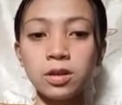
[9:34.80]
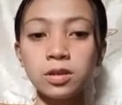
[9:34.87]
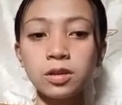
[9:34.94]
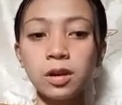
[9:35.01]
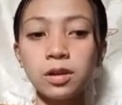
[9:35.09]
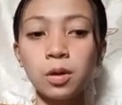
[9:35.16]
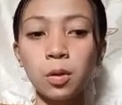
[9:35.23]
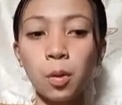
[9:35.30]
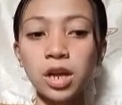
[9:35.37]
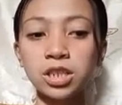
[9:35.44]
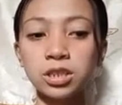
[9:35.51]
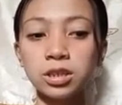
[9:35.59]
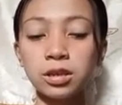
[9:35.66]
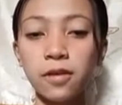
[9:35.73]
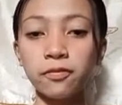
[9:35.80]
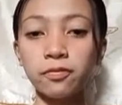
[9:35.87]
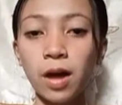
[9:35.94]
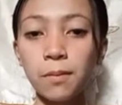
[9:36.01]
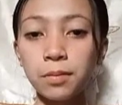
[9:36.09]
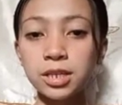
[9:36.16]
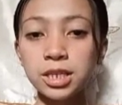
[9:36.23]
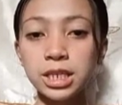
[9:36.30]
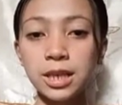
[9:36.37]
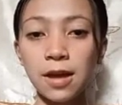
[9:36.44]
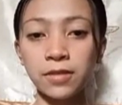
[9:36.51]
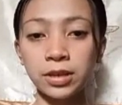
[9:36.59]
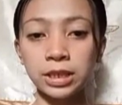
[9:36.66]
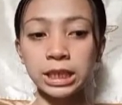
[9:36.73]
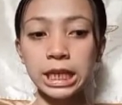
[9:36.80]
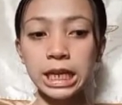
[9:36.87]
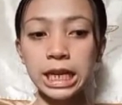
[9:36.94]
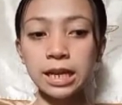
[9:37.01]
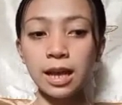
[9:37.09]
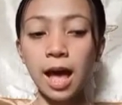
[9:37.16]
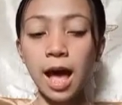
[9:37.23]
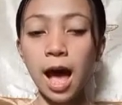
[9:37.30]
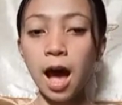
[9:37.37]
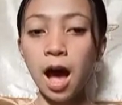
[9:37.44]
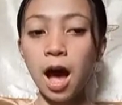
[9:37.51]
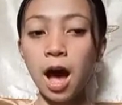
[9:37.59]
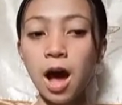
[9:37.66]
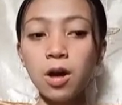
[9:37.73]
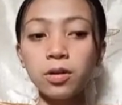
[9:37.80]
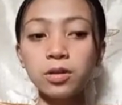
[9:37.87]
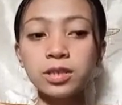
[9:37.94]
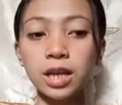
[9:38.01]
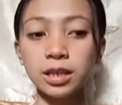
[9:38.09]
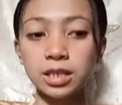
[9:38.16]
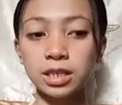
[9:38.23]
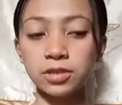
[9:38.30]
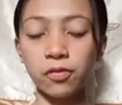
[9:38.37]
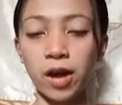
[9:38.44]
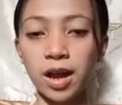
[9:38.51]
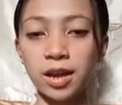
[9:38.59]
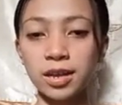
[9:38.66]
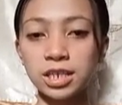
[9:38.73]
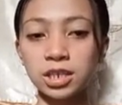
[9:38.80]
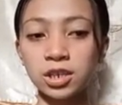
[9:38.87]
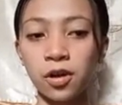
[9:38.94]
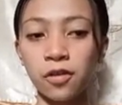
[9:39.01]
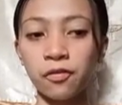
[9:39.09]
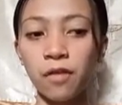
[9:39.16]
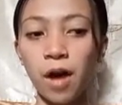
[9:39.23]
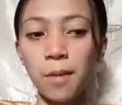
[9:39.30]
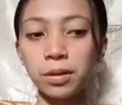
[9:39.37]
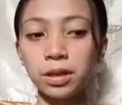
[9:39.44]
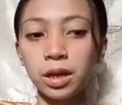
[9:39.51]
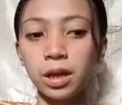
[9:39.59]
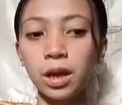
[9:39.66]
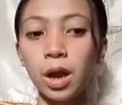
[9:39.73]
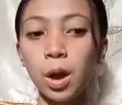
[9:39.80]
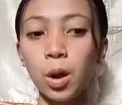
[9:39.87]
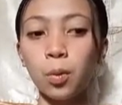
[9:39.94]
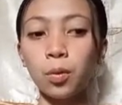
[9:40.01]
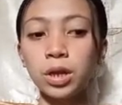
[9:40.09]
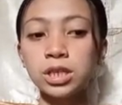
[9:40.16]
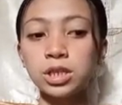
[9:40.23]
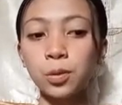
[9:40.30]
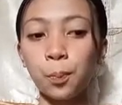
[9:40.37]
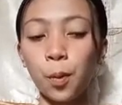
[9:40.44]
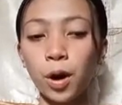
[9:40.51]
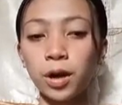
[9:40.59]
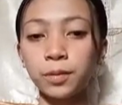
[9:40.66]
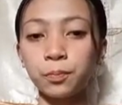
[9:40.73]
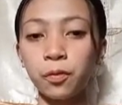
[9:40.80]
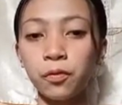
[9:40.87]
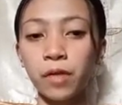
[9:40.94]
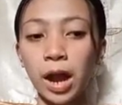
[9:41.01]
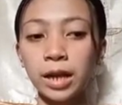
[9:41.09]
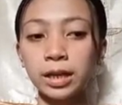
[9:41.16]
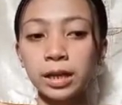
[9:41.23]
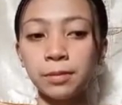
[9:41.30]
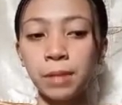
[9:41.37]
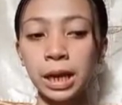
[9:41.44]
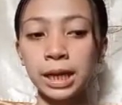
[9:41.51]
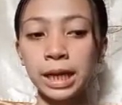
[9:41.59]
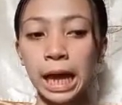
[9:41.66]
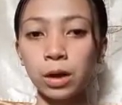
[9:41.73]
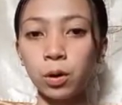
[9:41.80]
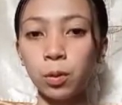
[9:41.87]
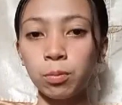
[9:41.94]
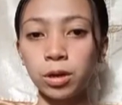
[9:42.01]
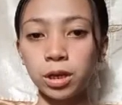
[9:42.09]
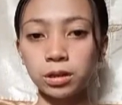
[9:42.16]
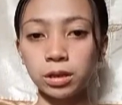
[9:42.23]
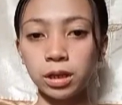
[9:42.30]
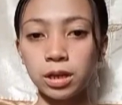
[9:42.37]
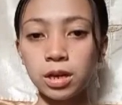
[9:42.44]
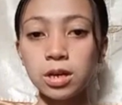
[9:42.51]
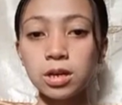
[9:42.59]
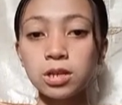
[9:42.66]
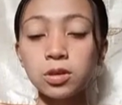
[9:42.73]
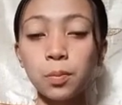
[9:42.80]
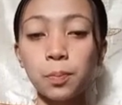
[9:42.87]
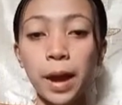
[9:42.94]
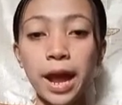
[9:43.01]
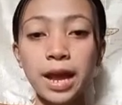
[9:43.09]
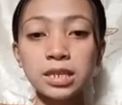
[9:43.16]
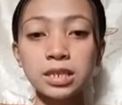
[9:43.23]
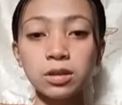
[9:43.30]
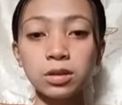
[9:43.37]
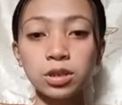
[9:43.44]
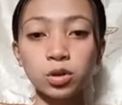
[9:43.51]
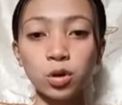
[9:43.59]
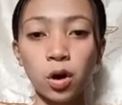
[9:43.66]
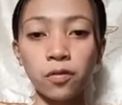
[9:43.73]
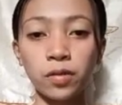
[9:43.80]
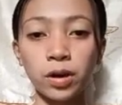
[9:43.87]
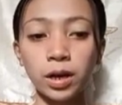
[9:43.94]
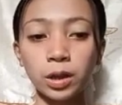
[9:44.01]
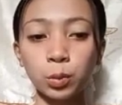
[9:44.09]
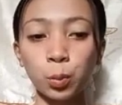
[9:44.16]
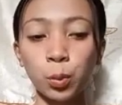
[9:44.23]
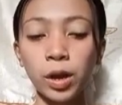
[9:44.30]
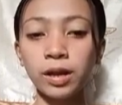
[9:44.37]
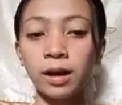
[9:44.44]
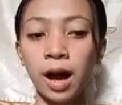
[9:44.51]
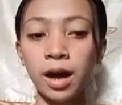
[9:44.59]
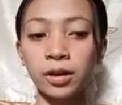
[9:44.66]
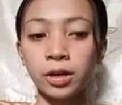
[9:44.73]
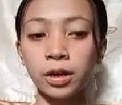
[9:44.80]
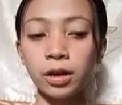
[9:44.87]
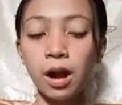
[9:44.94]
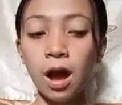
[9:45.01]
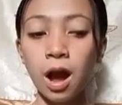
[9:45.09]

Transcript: So in the question of number 17, how satisfied is your family with support provided by the community? So based on the survey that we gather,